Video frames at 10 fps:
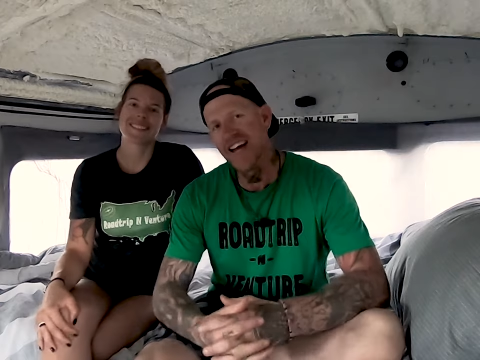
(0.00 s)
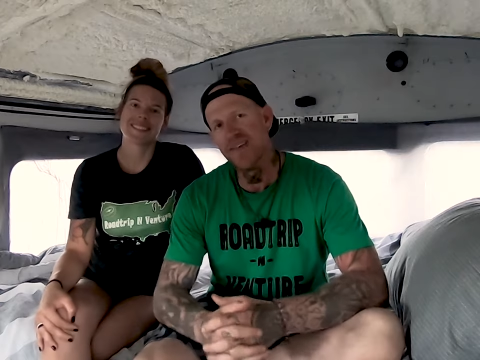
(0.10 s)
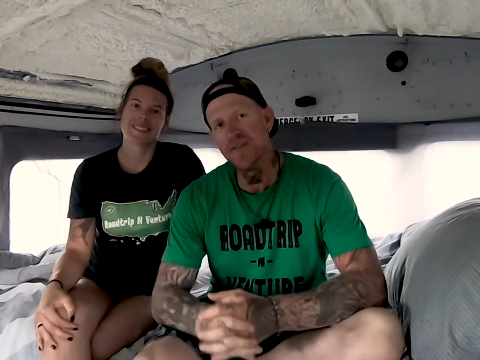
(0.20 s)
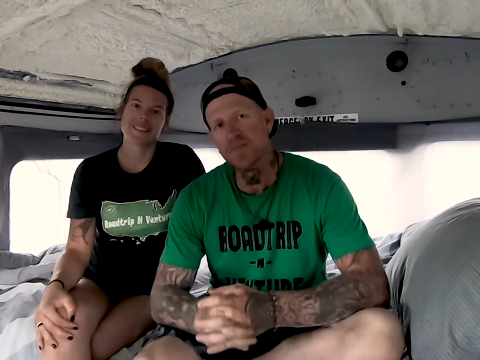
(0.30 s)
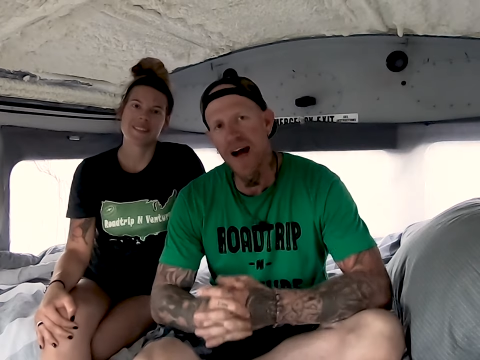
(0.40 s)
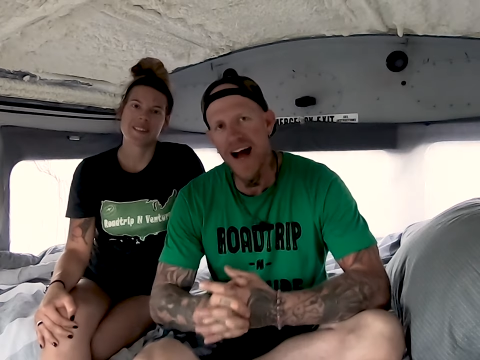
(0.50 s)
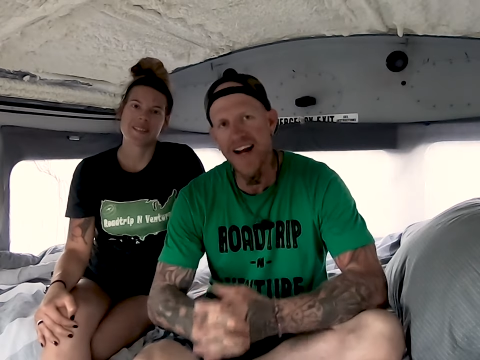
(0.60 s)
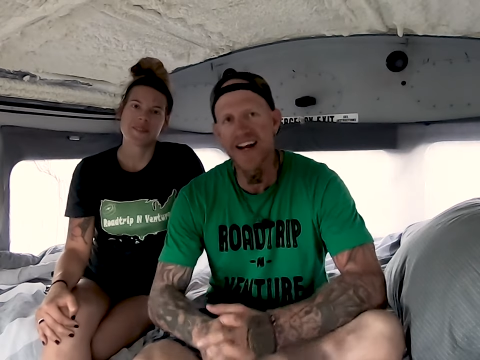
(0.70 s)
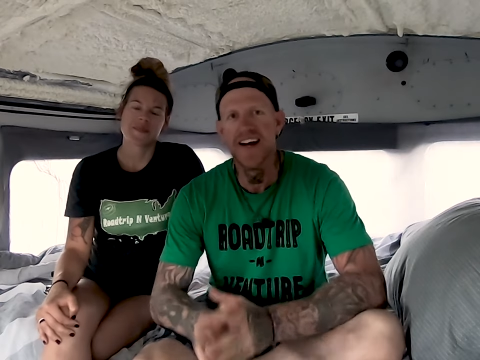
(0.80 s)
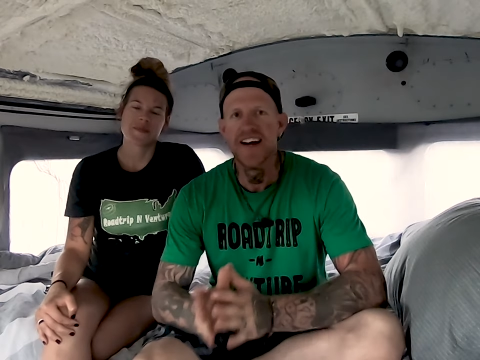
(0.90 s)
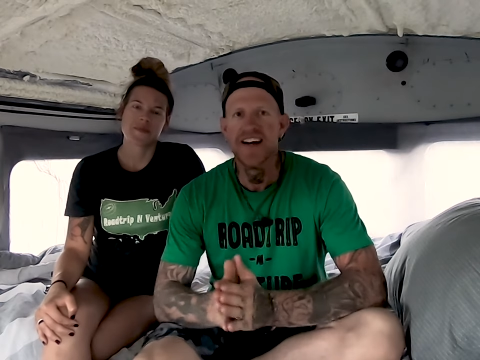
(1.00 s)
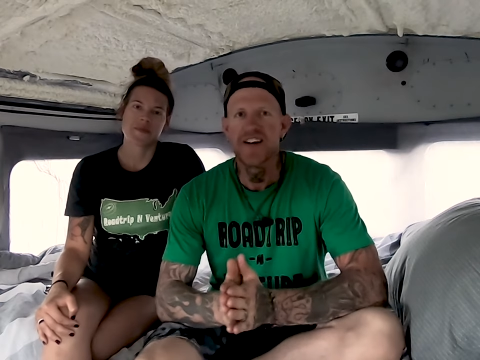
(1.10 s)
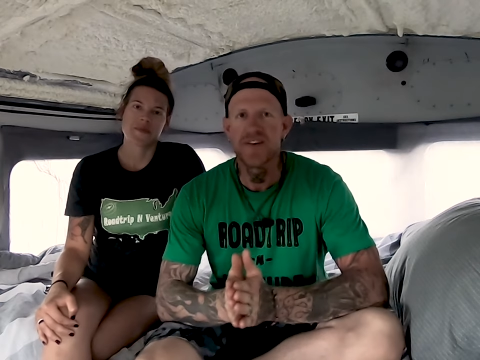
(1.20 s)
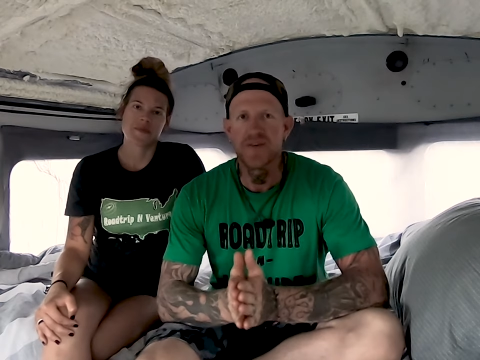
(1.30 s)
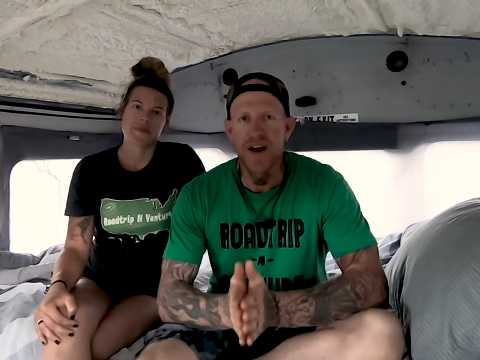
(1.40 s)
Speaker 1: to have you back.
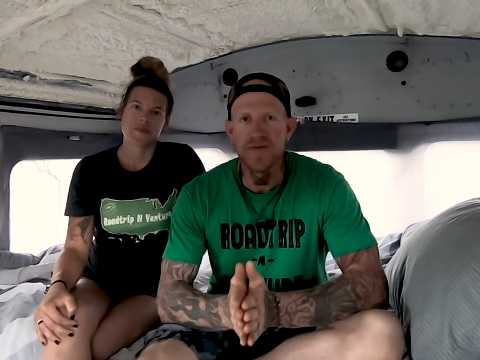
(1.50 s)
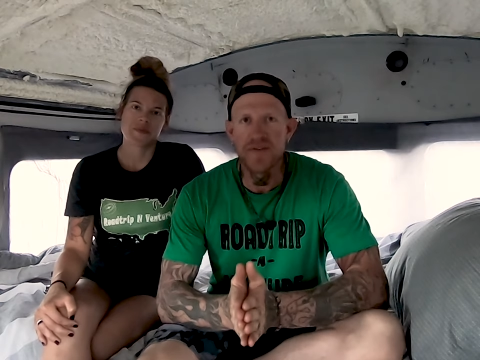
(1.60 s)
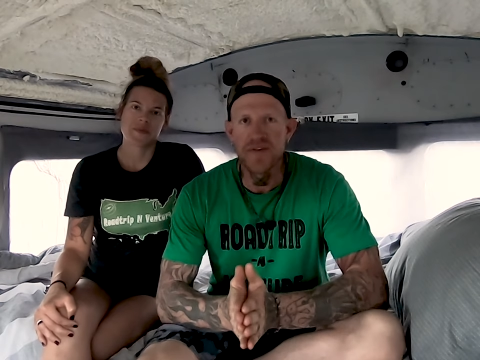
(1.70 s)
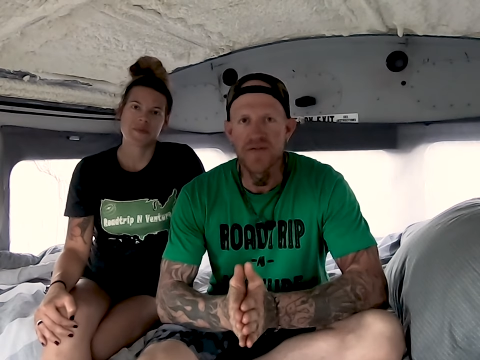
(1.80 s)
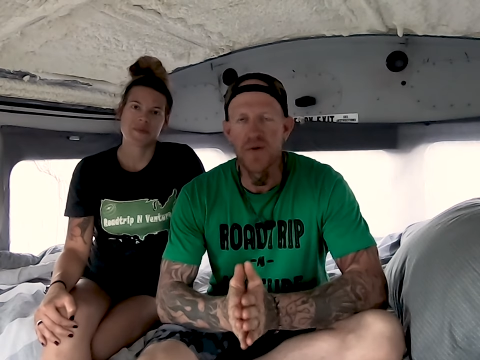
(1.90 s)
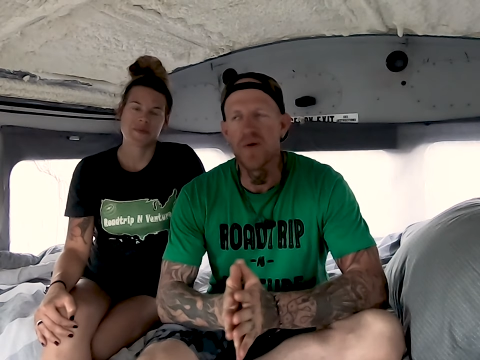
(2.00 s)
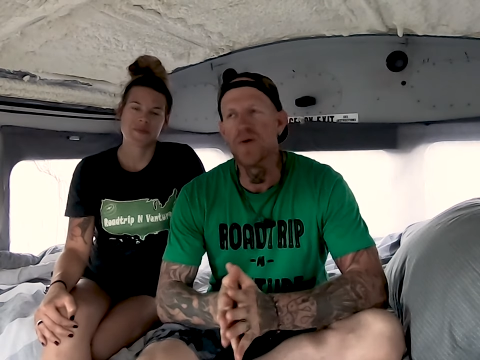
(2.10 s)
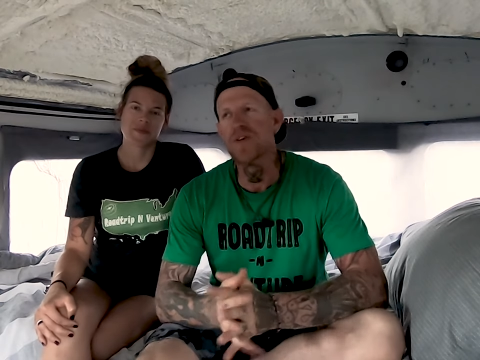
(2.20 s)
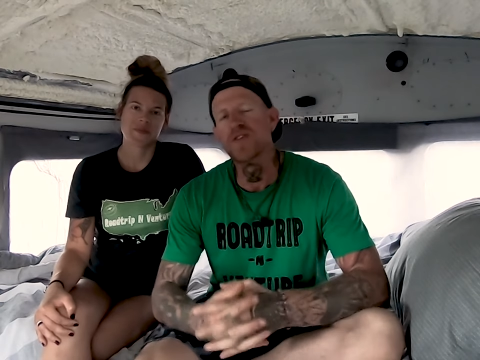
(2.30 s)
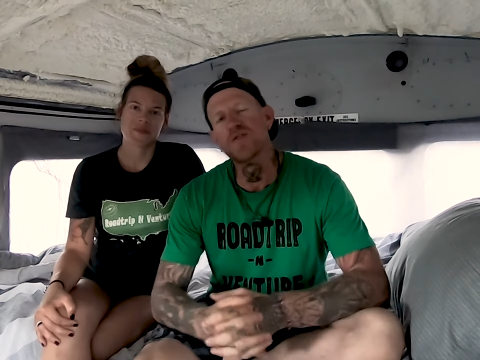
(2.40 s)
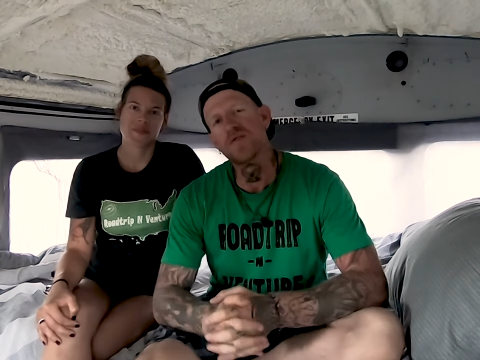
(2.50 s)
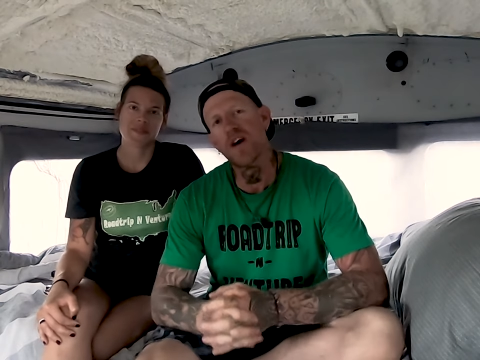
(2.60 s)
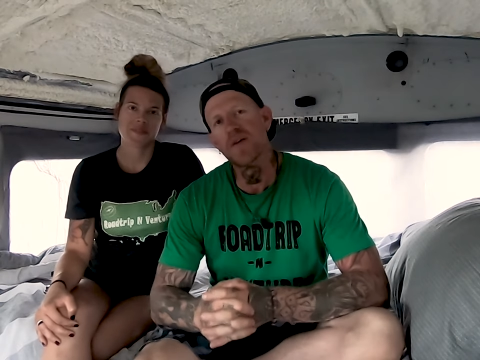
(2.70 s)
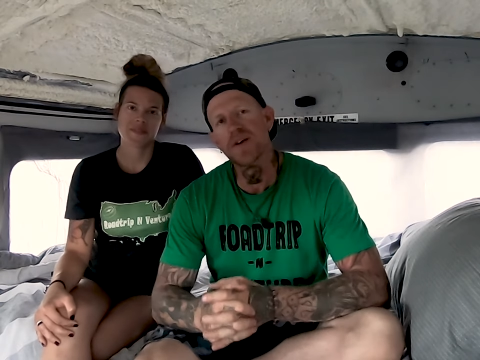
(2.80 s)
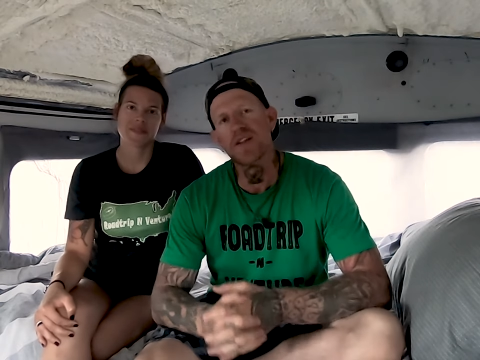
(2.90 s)
Grateful for you
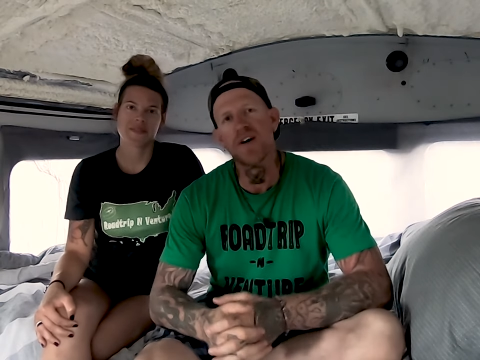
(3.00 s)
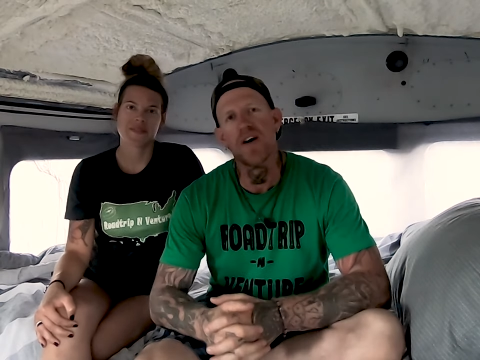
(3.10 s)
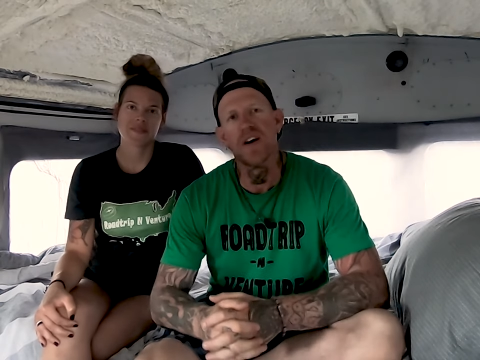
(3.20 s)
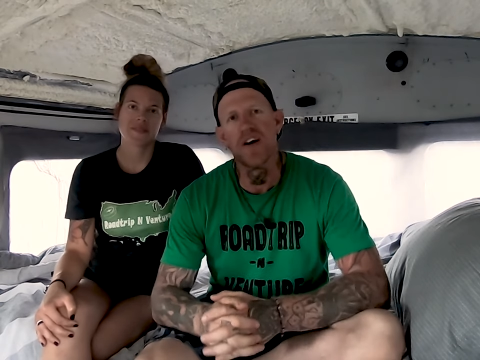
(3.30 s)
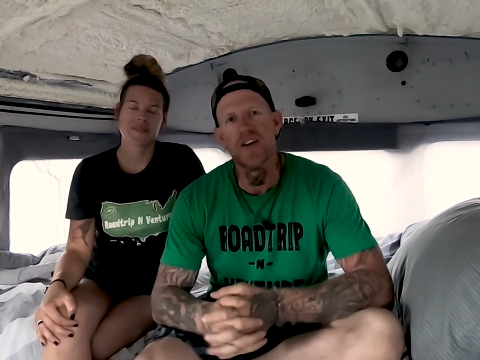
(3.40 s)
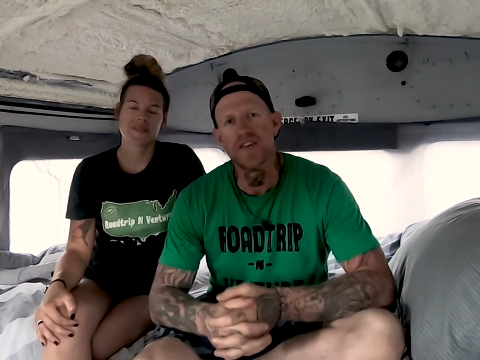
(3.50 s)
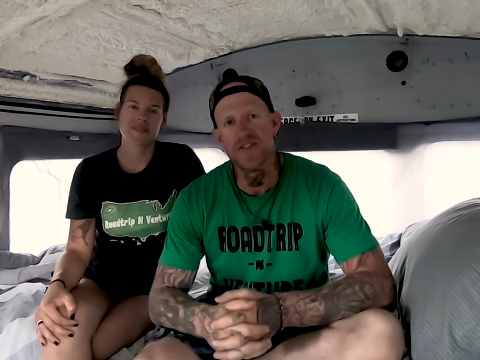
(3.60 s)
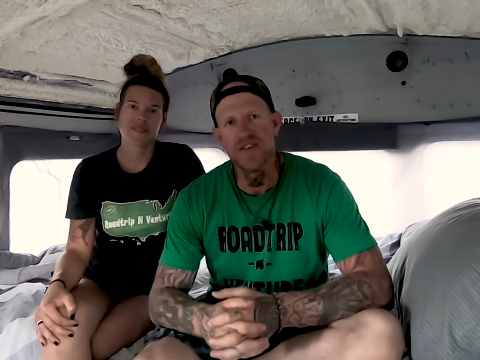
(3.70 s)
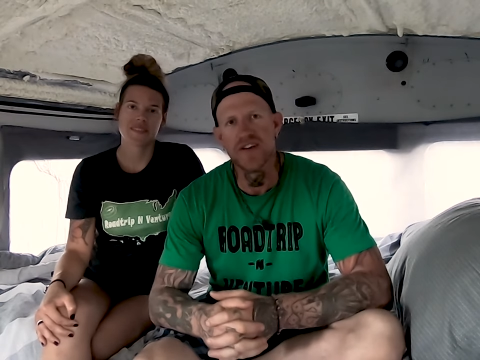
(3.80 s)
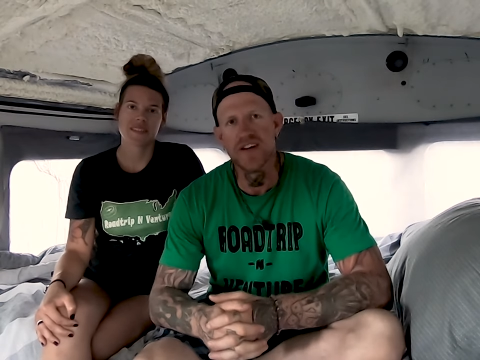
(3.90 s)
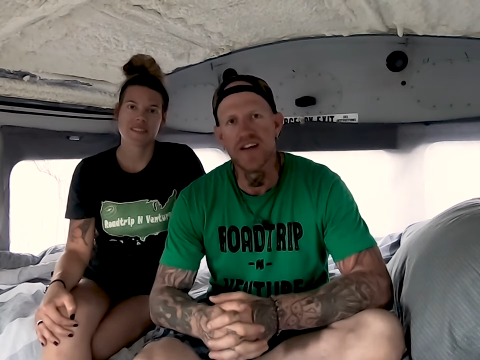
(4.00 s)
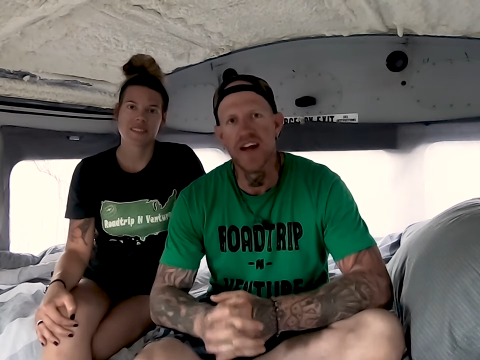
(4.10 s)
following along on our journey,